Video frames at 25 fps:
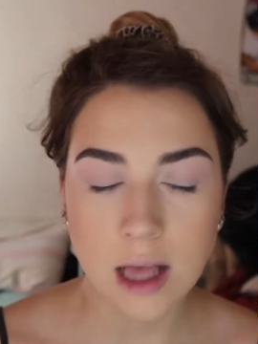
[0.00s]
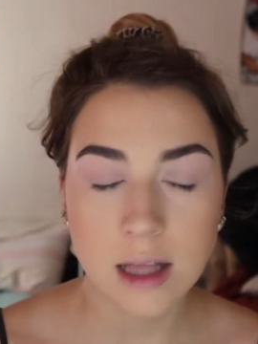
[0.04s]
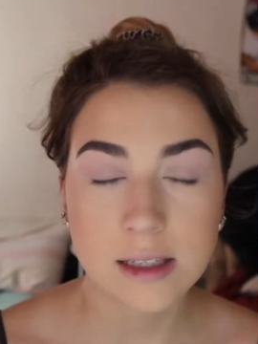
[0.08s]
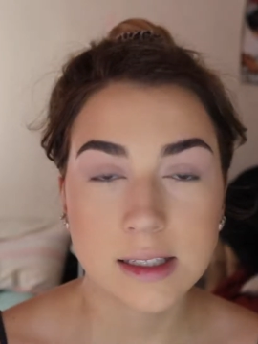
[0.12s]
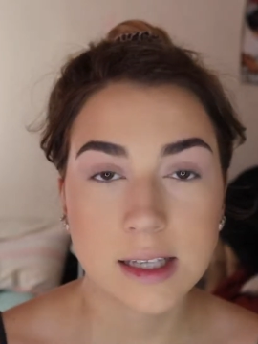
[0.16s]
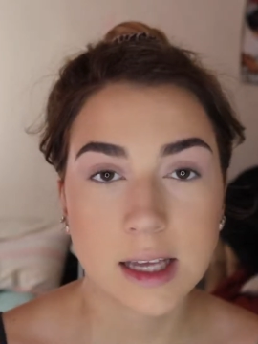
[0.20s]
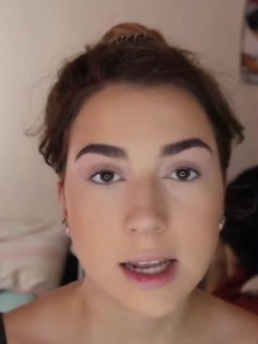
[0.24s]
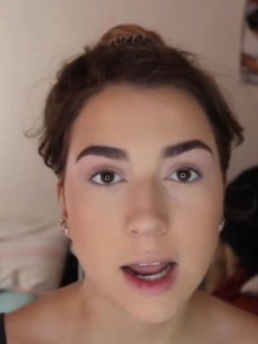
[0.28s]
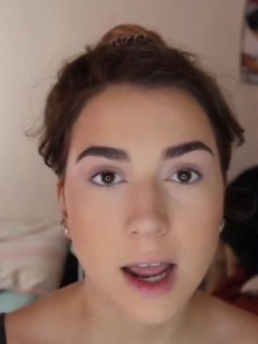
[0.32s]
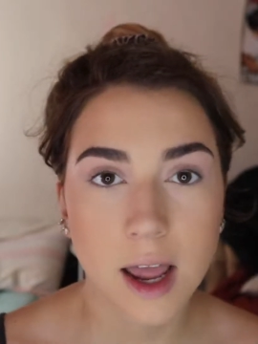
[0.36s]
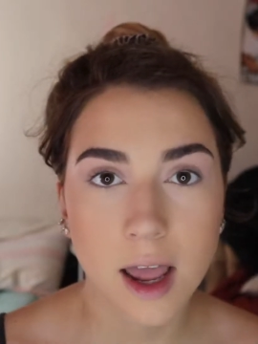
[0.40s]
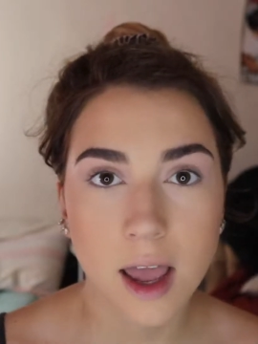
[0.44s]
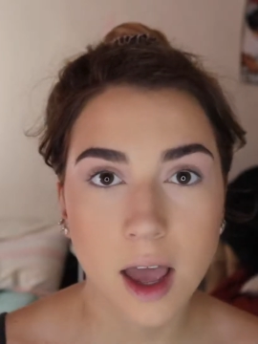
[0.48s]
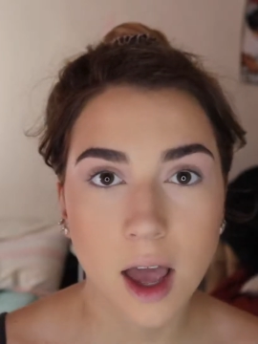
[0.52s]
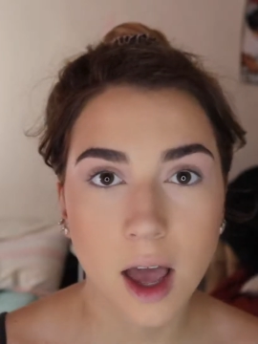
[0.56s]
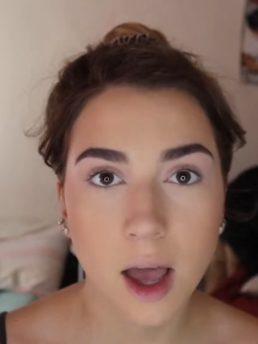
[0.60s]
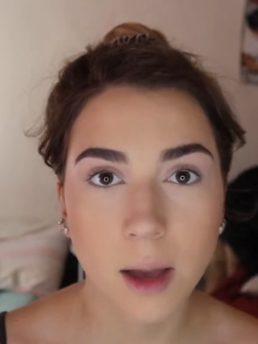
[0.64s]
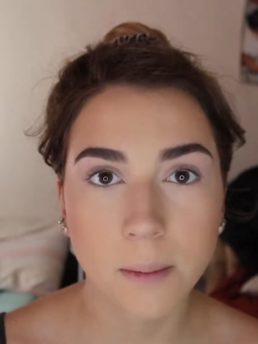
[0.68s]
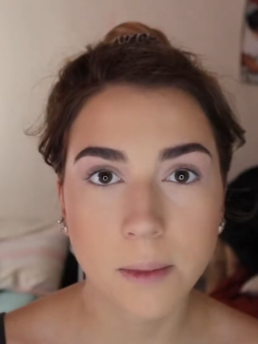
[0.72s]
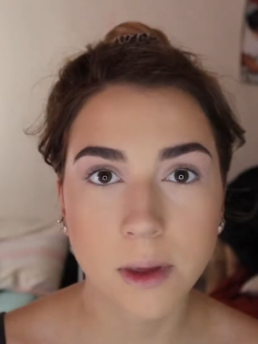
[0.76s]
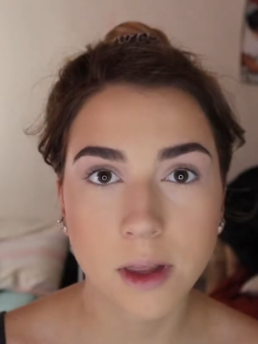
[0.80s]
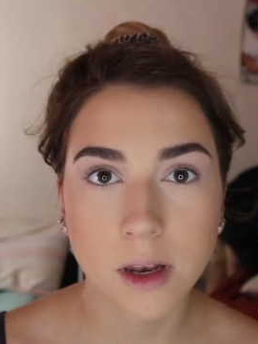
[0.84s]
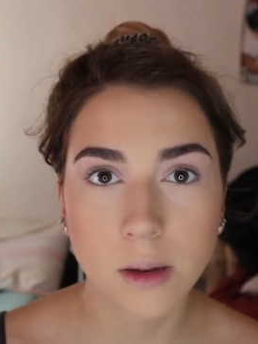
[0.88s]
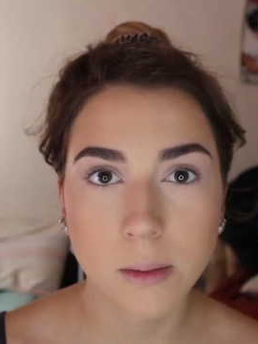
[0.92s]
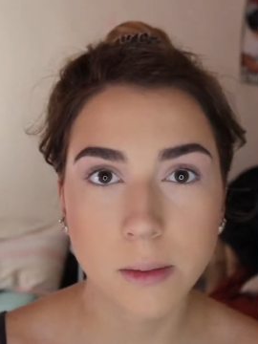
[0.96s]
today
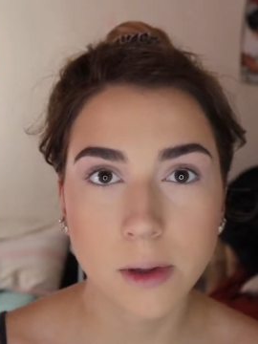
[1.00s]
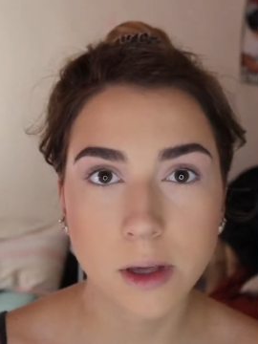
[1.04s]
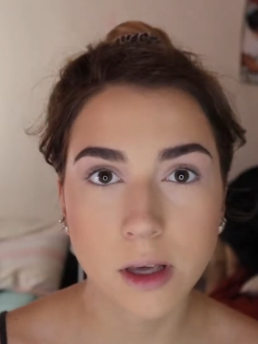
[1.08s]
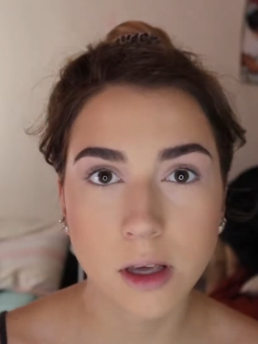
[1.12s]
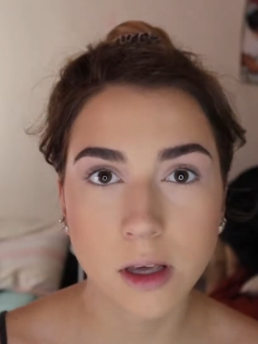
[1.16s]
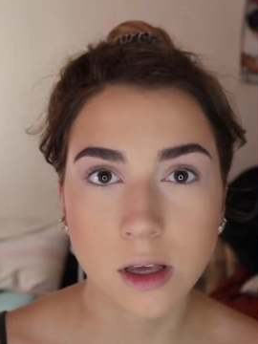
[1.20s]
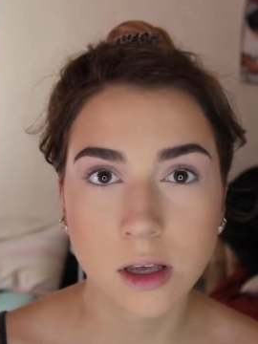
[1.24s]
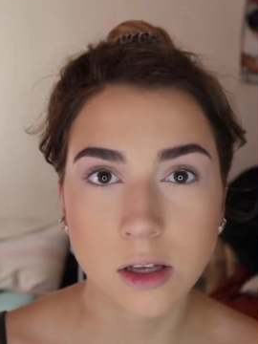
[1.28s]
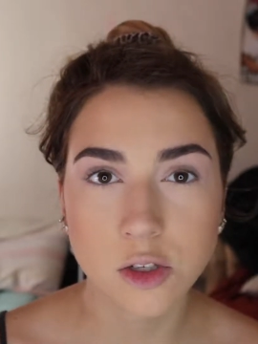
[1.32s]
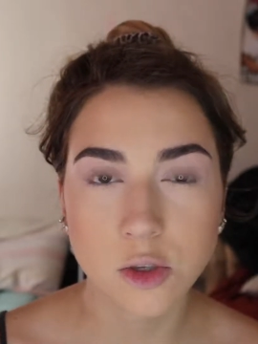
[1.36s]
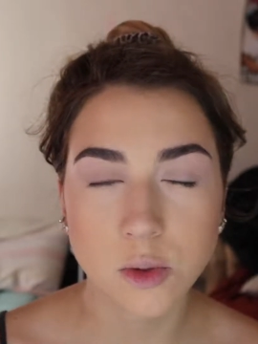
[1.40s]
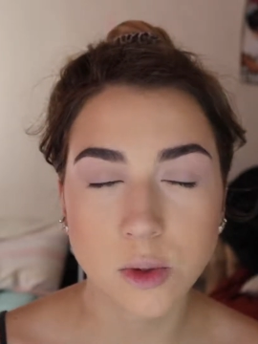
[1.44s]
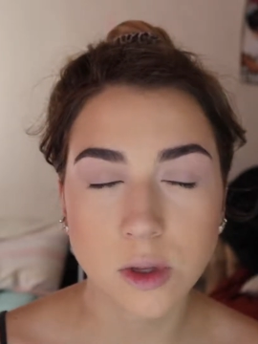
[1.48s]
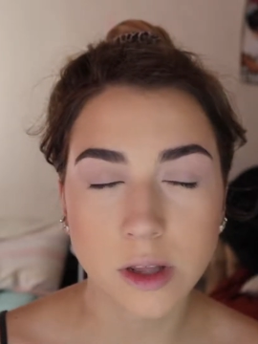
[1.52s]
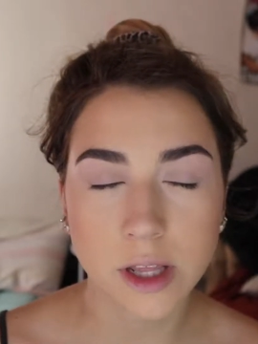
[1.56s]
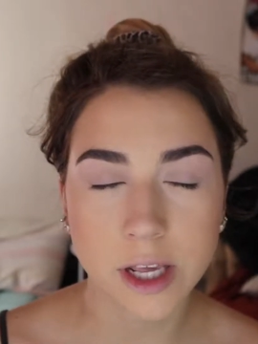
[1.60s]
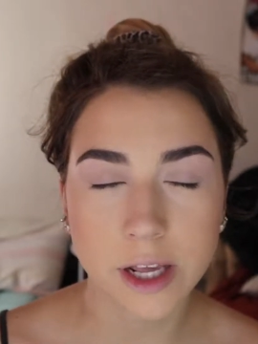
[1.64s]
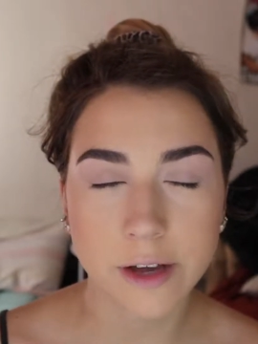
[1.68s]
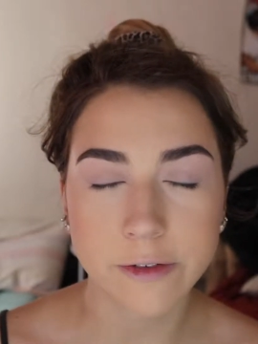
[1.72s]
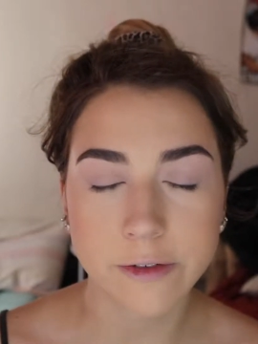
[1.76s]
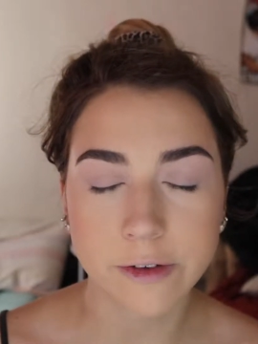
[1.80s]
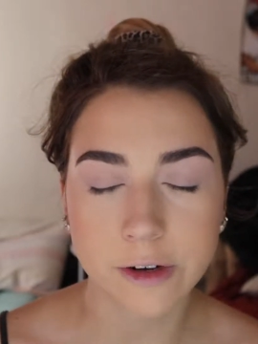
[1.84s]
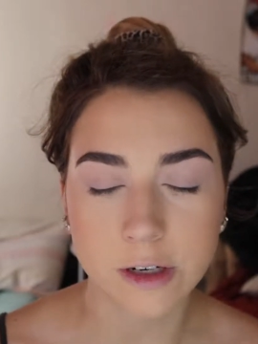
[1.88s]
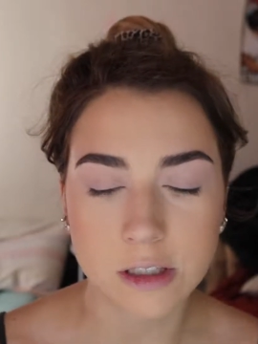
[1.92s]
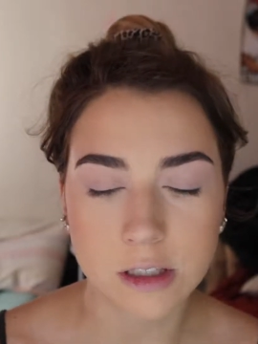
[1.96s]
I'm going to be doing like
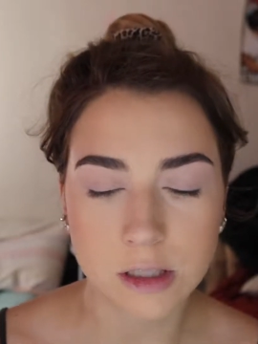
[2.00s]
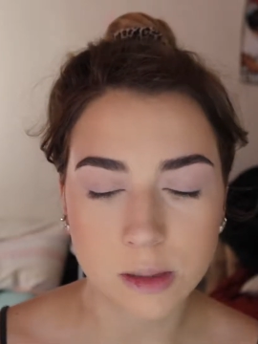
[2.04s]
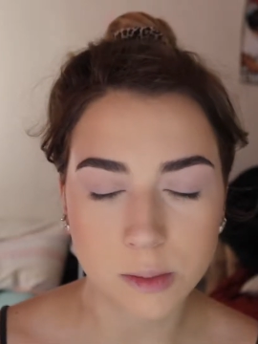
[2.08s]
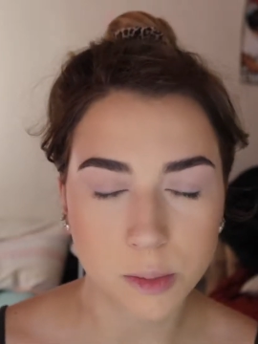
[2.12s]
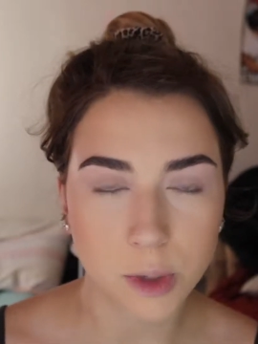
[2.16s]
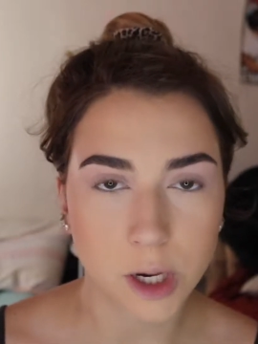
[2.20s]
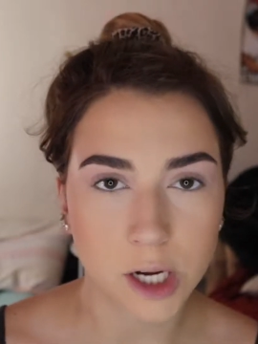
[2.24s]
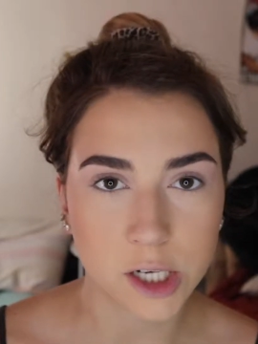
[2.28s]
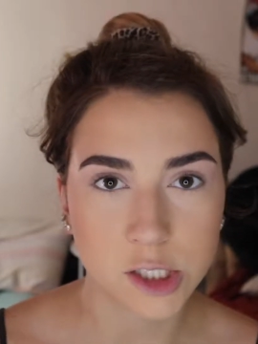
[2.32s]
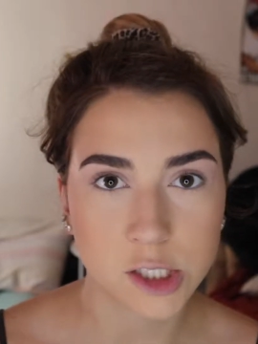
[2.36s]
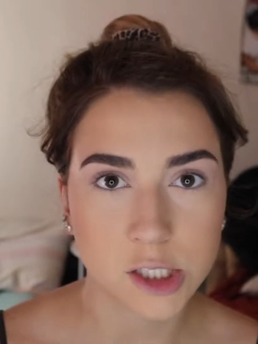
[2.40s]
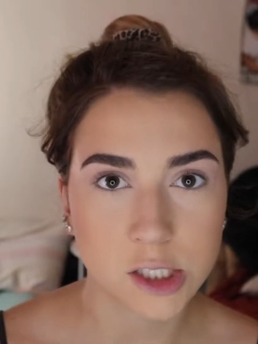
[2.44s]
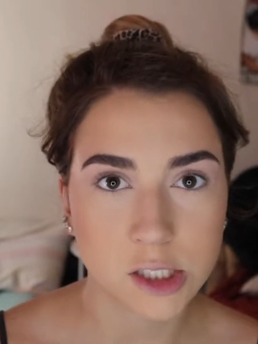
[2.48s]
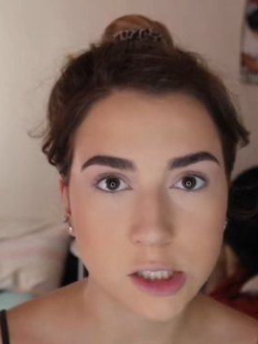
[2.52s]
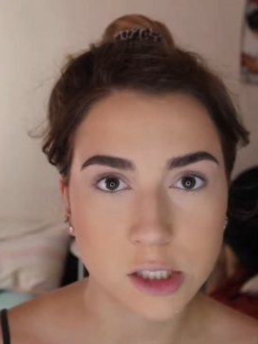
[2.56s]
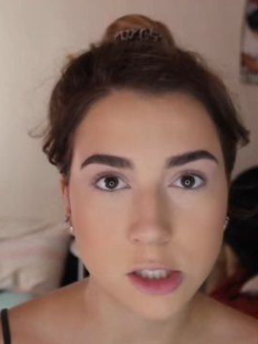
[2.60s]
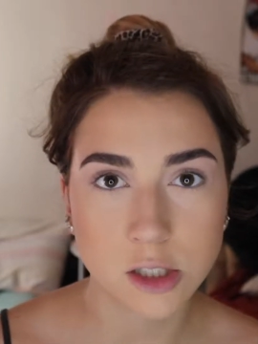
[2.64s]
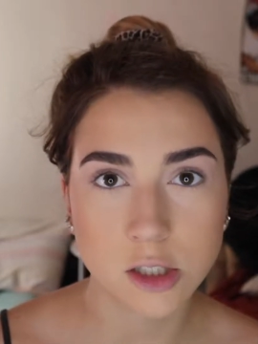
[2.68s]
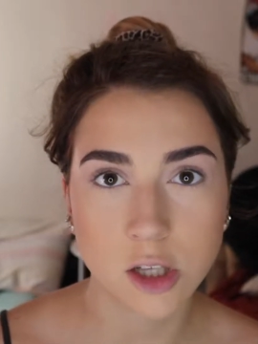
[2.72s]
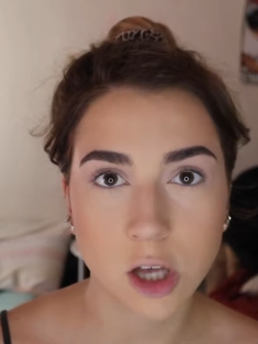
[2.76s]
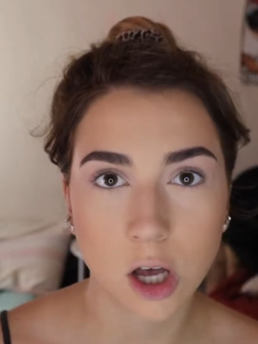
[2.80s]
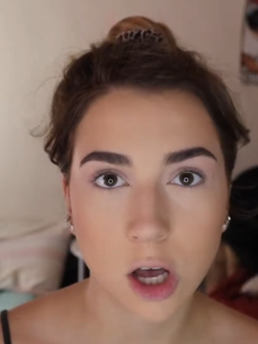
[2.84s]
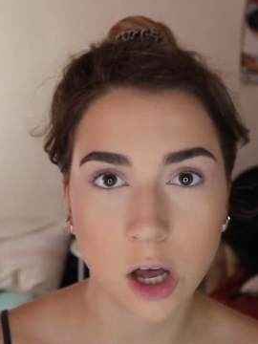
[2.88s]
a first impressions